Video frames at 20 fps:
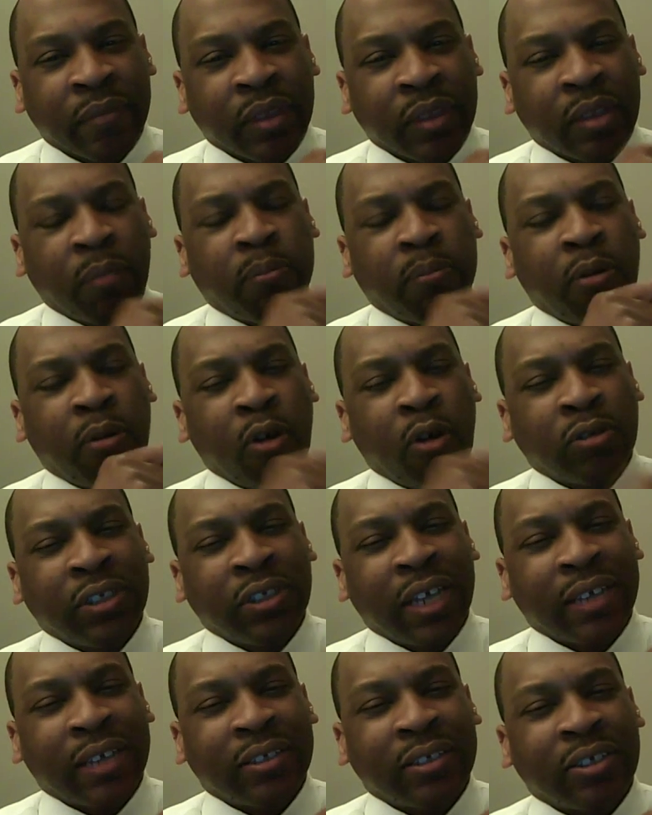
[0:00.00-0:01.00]
the
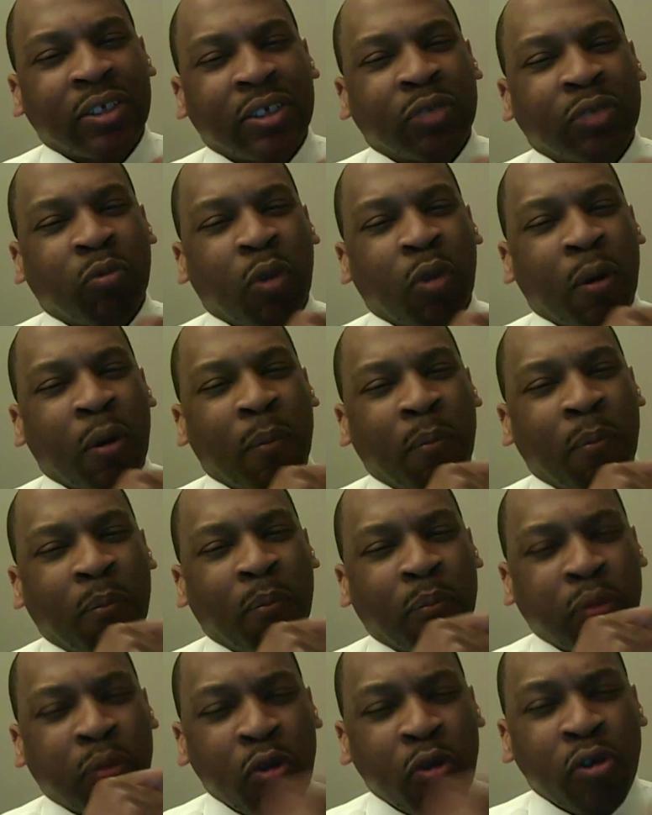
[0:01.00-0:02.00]
protesters were
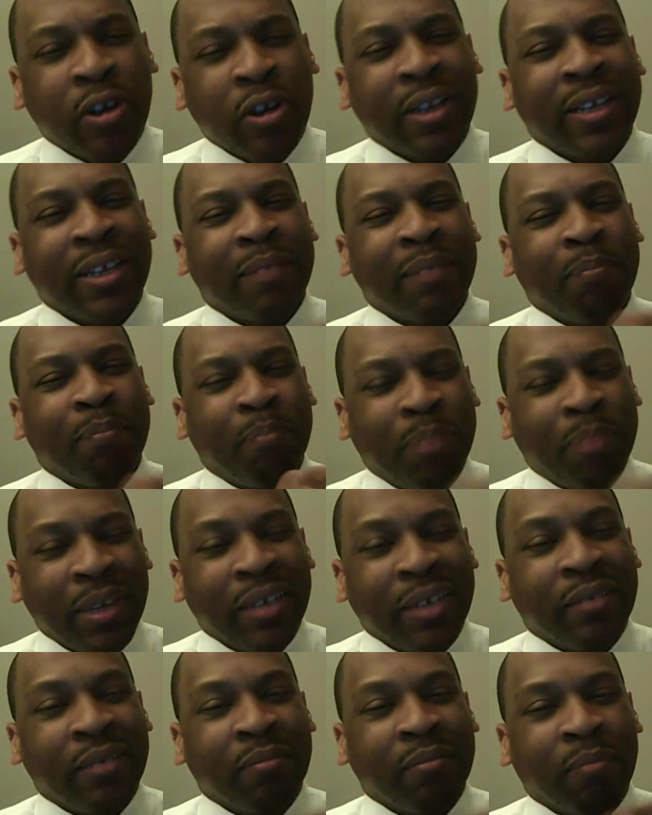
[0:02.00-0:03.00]
brutally
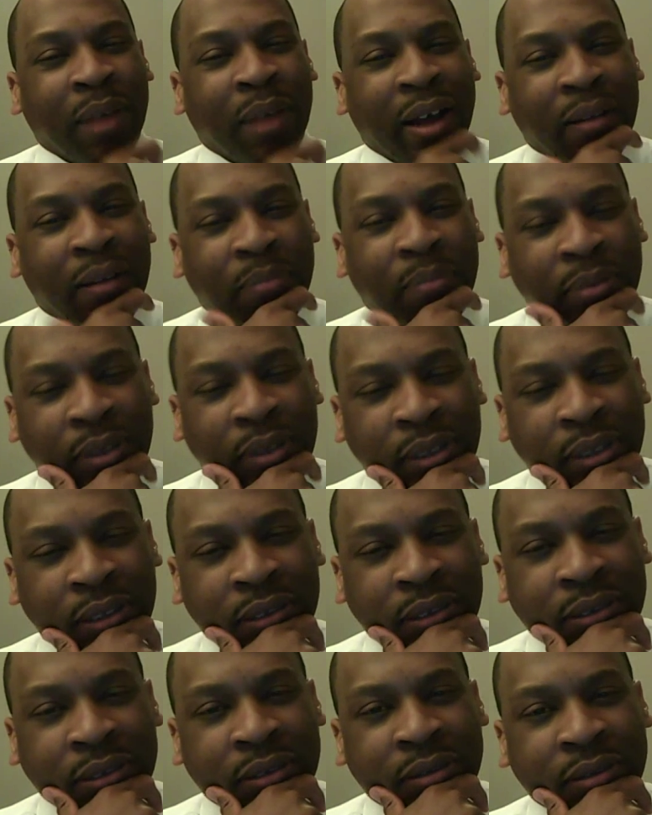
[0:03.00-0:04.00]
beaten by the
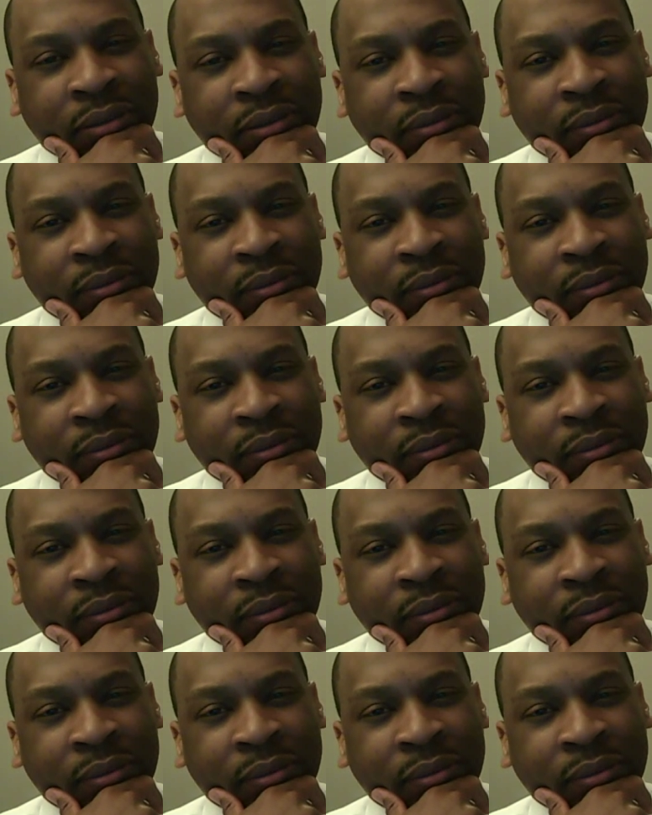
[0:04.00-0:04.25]
police.